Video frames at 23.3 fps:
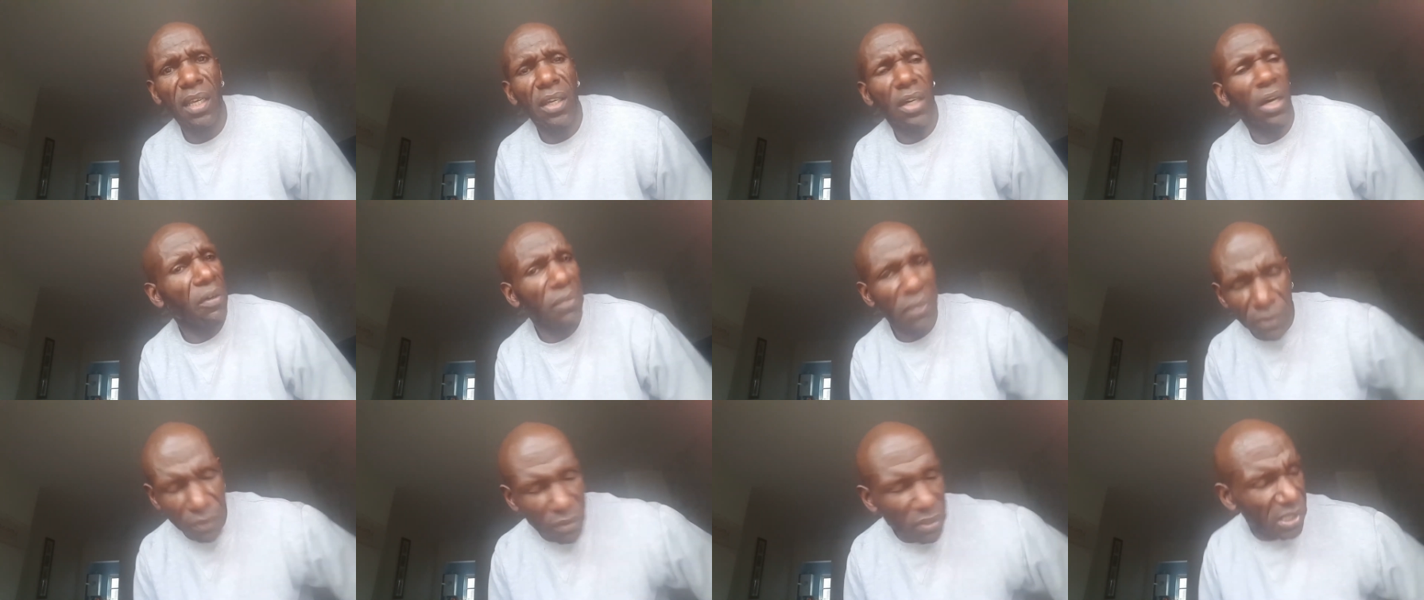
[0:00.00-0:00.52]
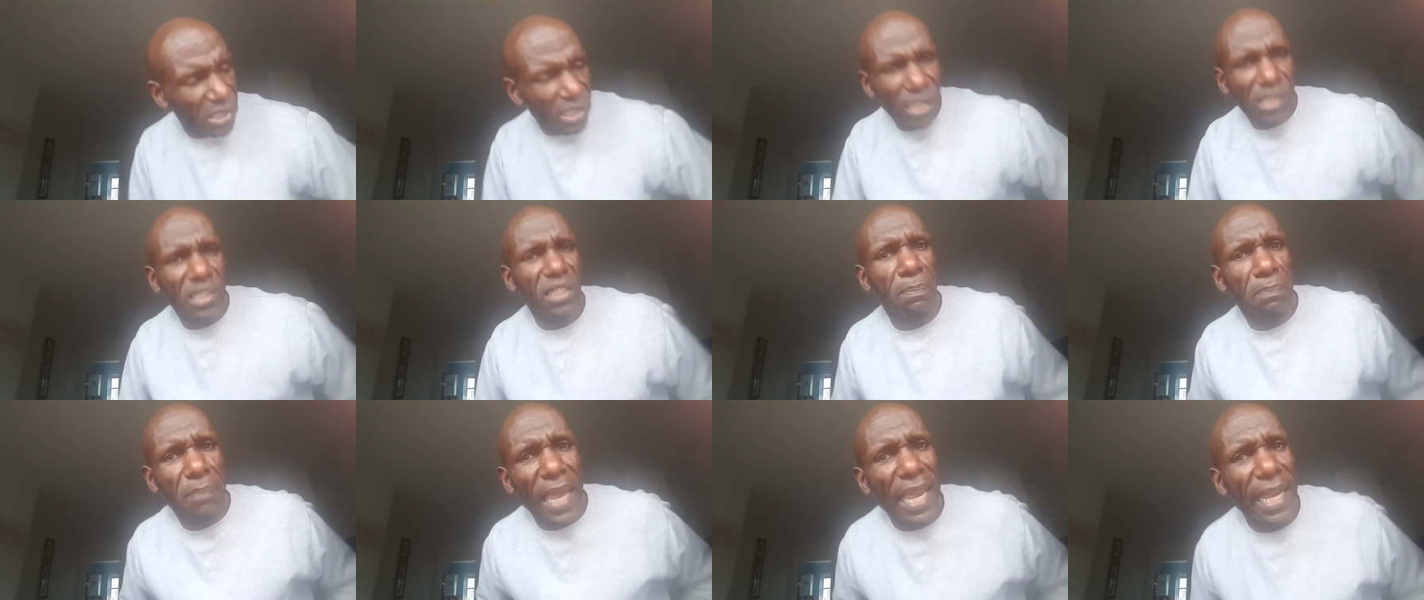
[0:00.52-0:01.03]
Oh, you've got
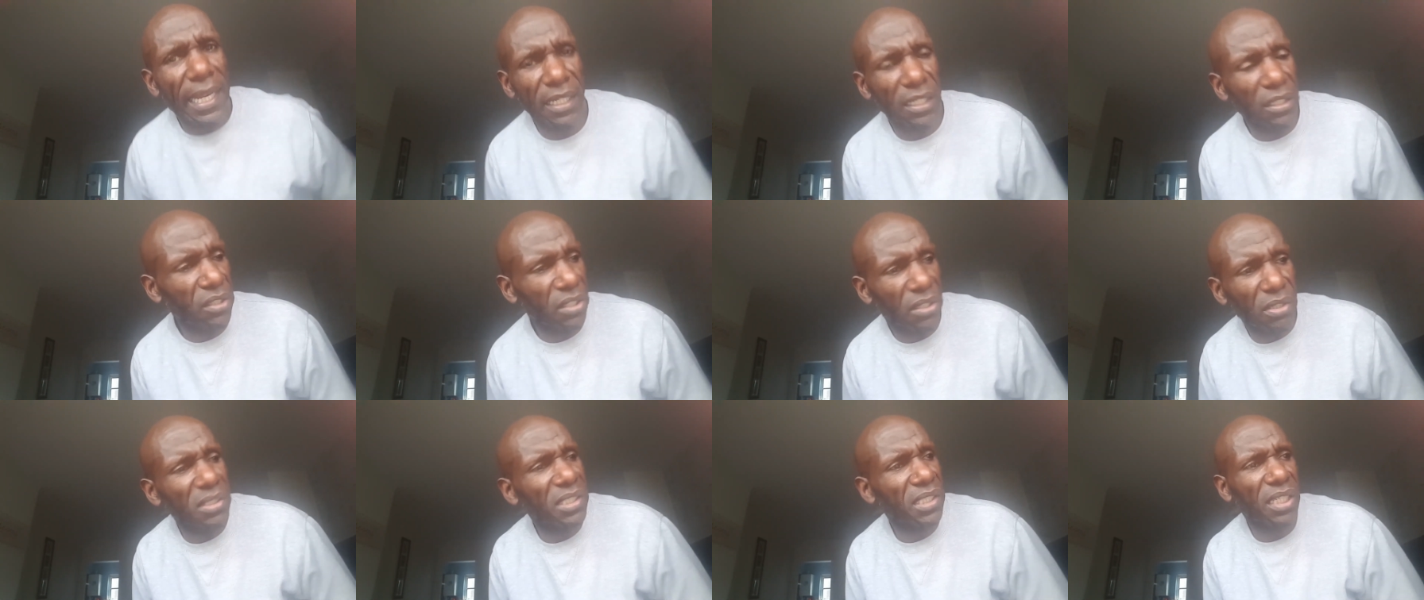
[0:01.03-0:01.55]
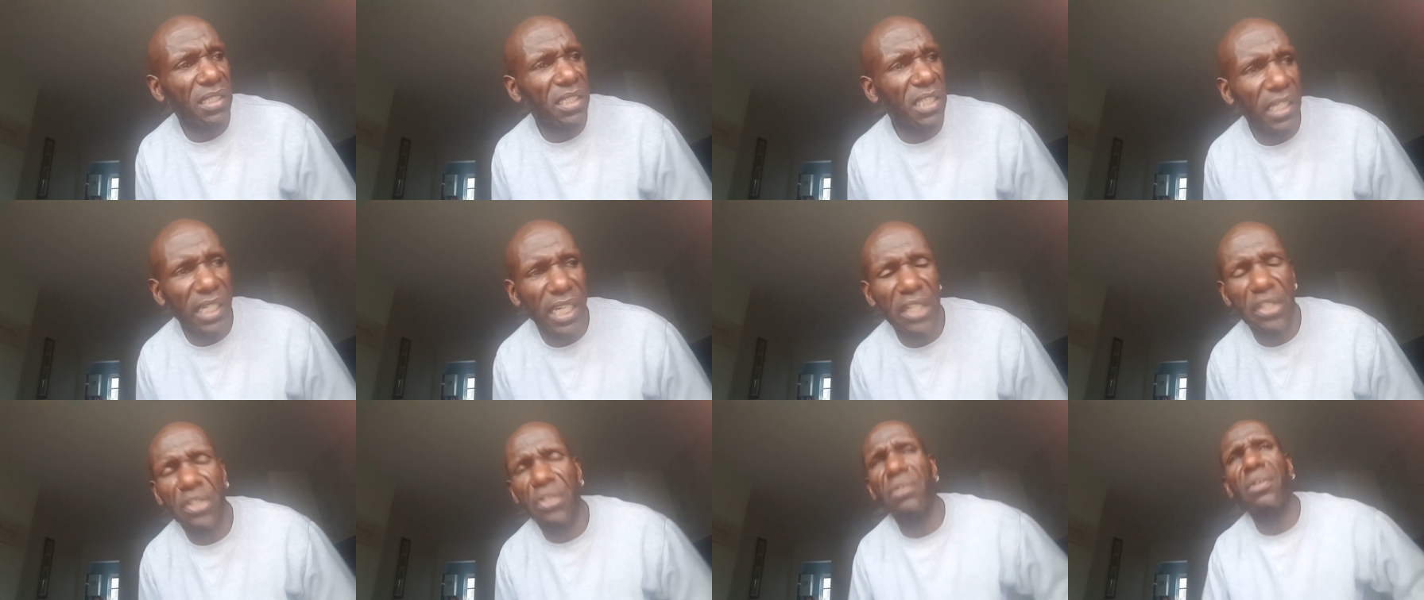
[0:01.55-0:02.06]
such an
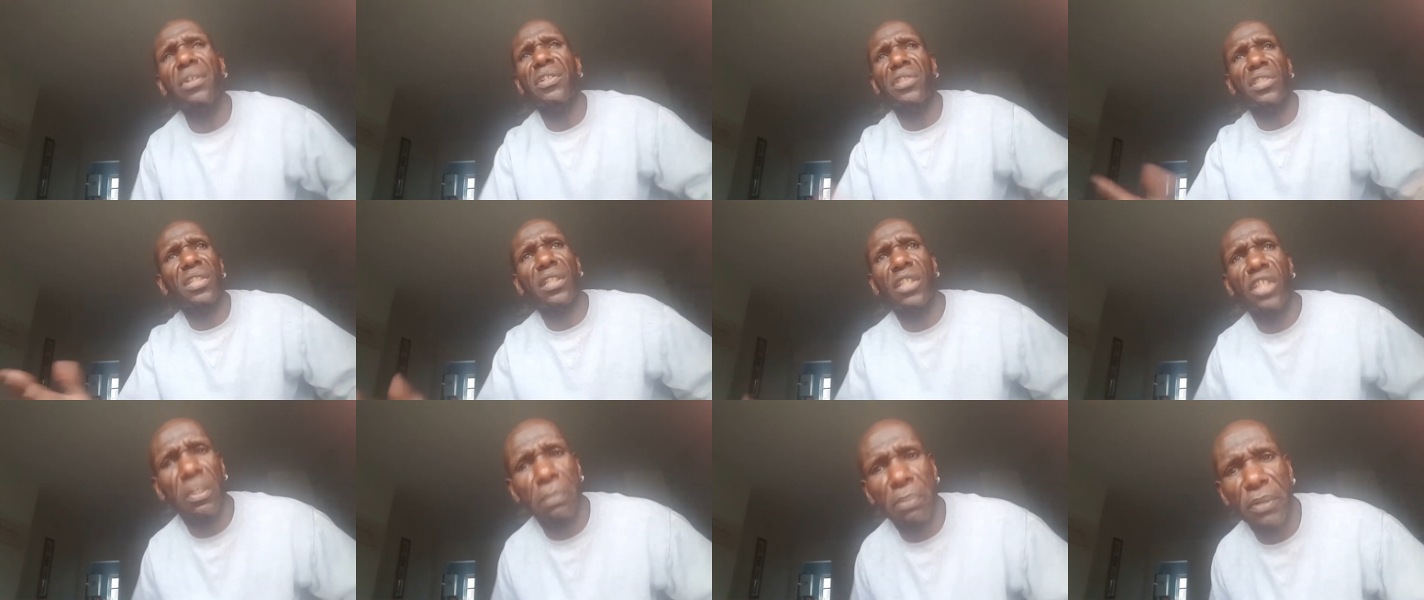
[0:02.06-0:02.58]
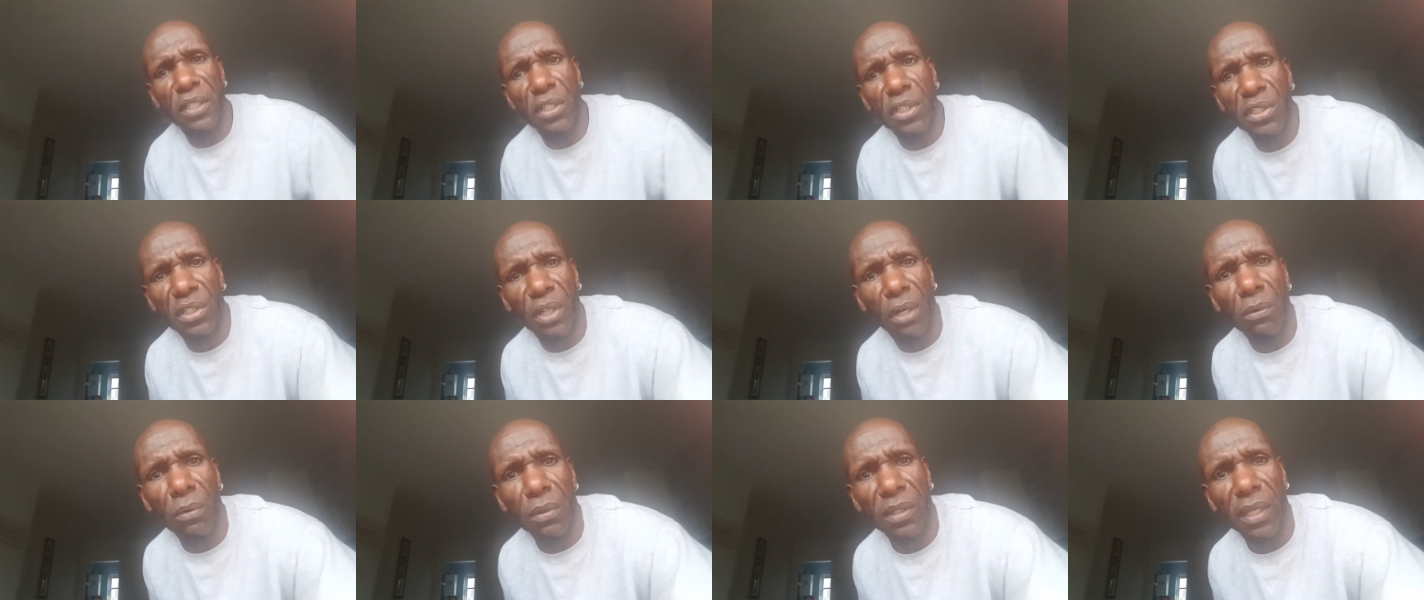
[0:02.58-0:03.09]
issue. You've got such a chip on your
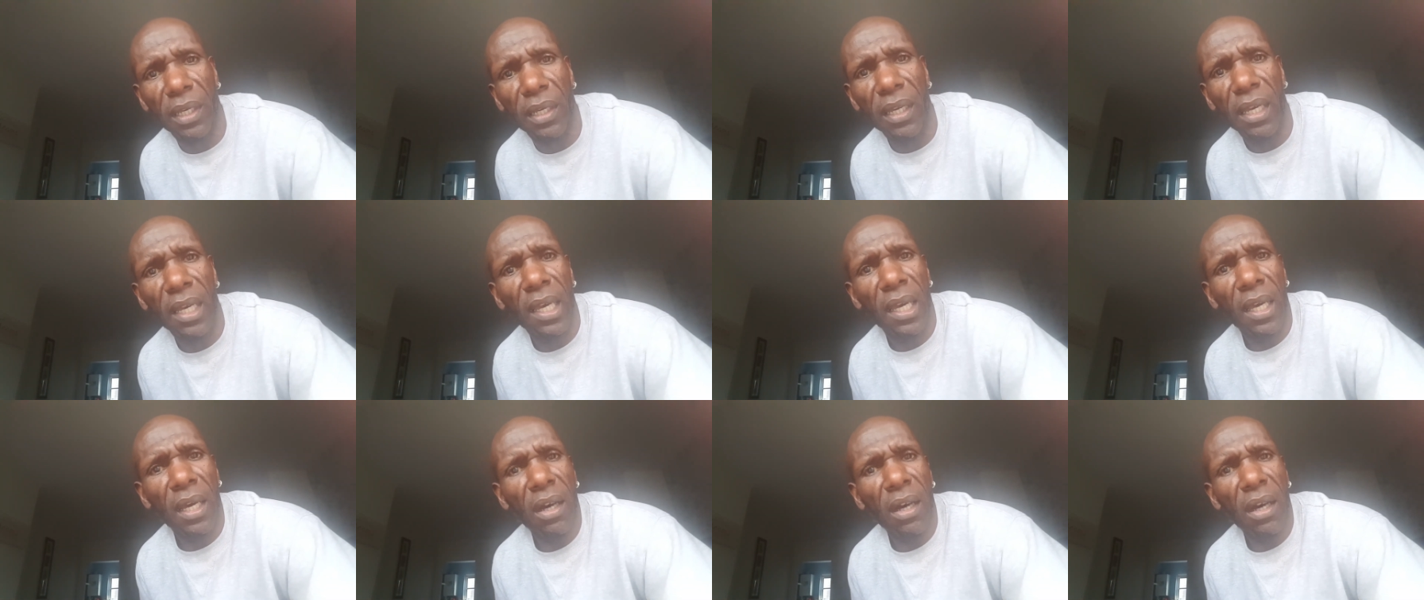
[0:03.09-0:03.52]
shoulder.